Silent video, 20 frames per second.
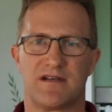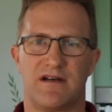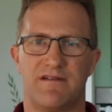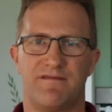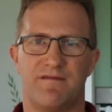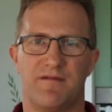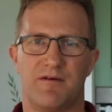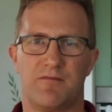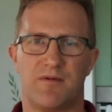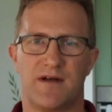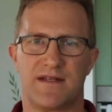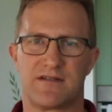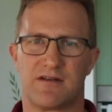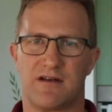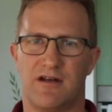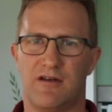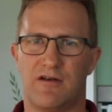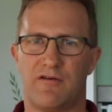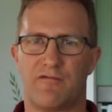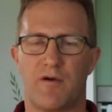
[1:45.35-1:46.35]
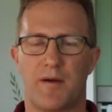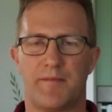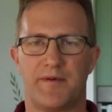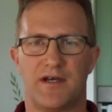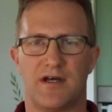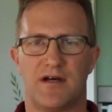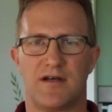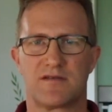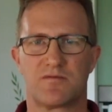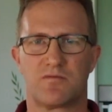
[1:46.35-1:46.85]
I went on a lot of
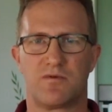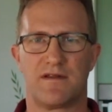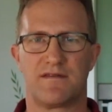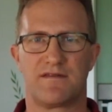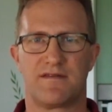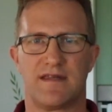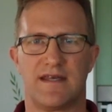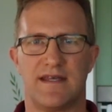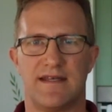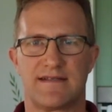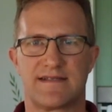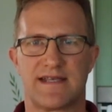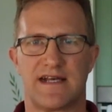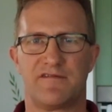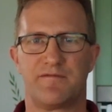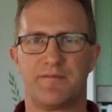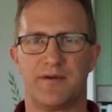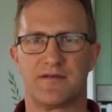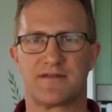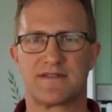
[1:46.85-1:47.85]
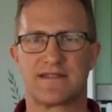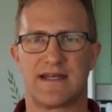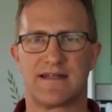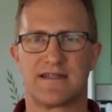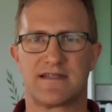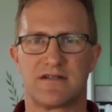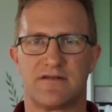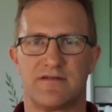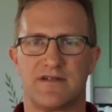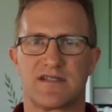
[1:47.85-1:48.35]
webinars with the Self-Build
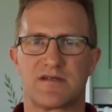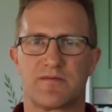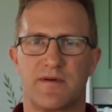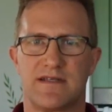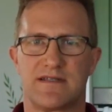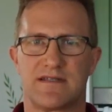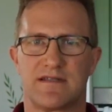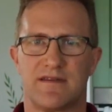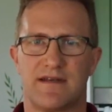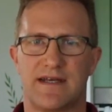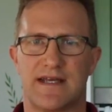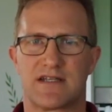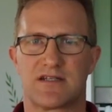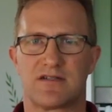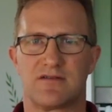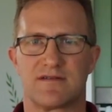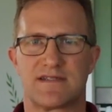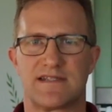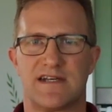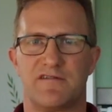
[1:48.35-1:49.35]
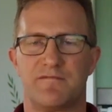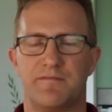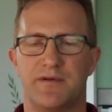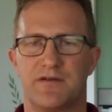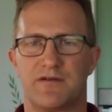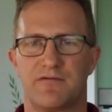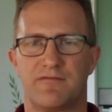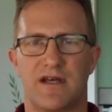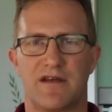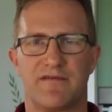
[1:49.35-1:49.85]
Centre in Swindon, the National
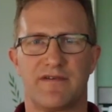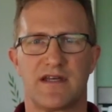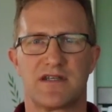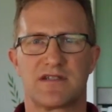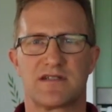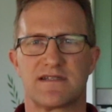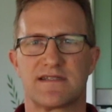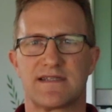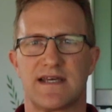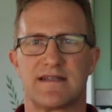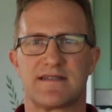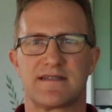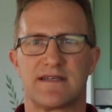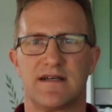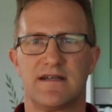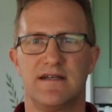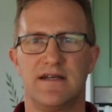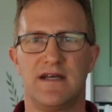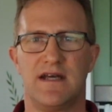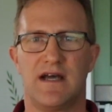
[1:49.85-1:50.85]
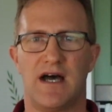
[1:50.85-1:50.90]
Self-Build and Renovation Centre,